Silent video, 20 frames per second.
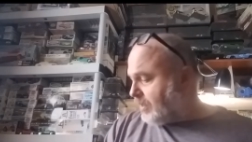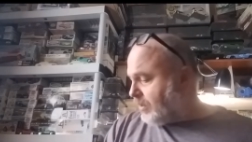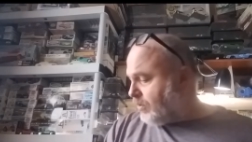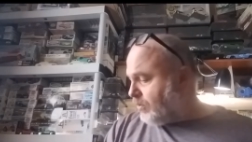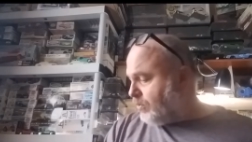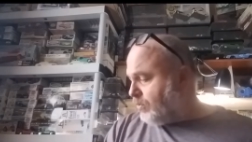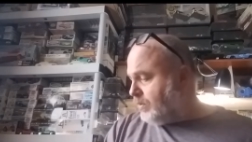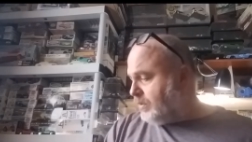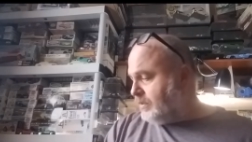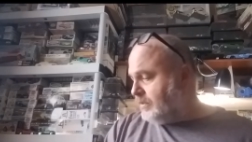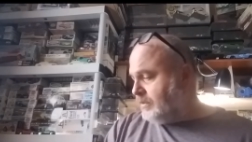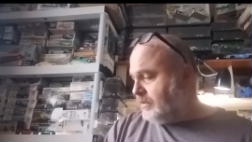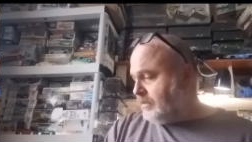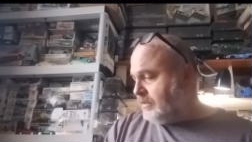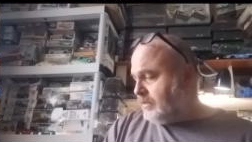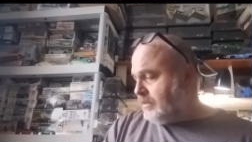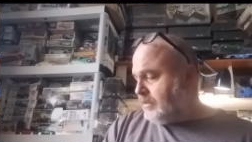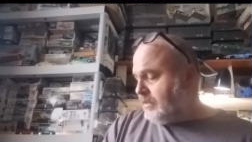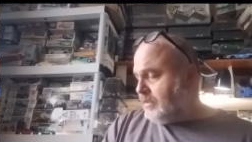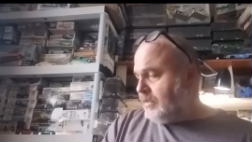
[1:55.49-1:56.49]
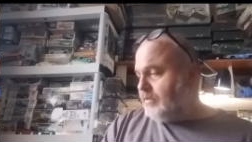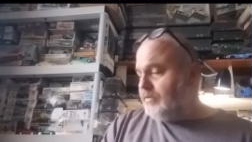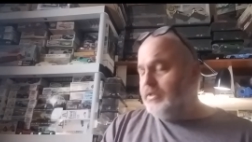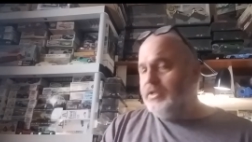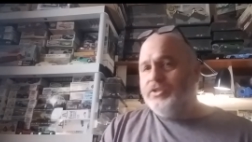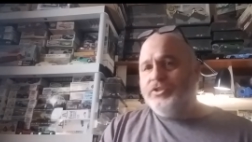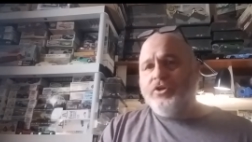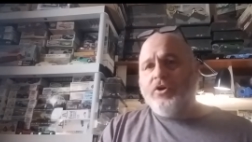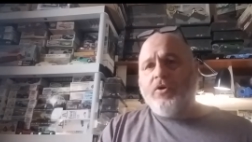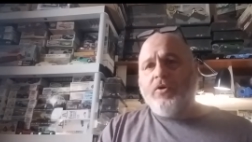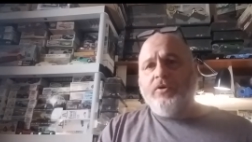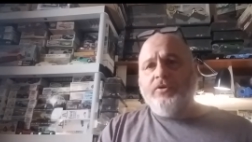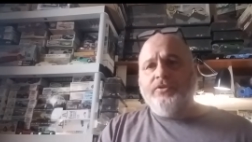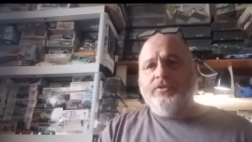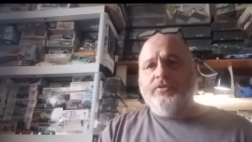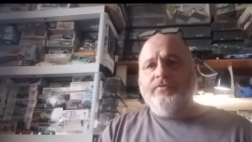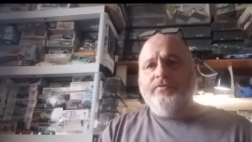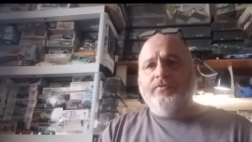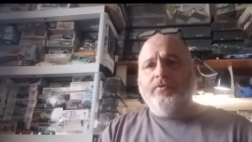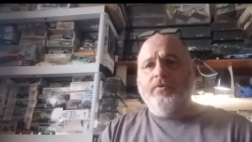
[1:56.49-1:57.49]
oh the
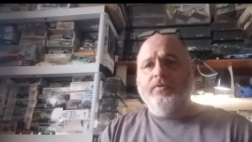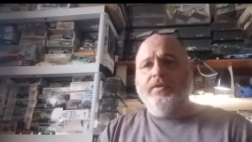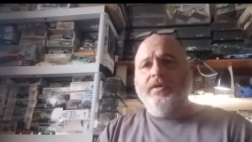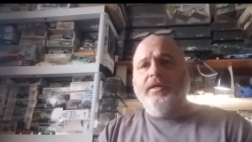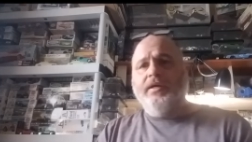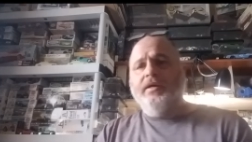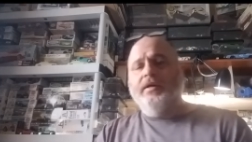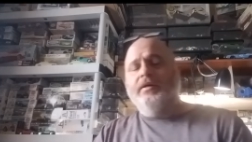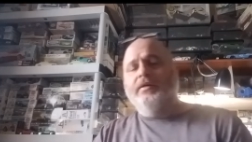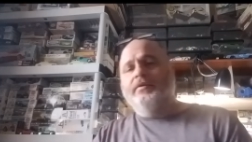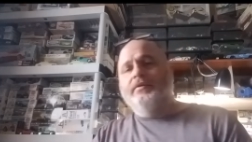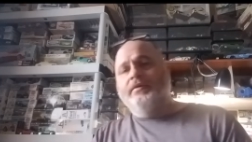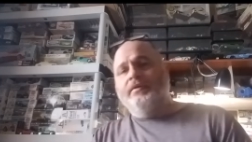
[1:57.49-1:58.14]
charger for the uh,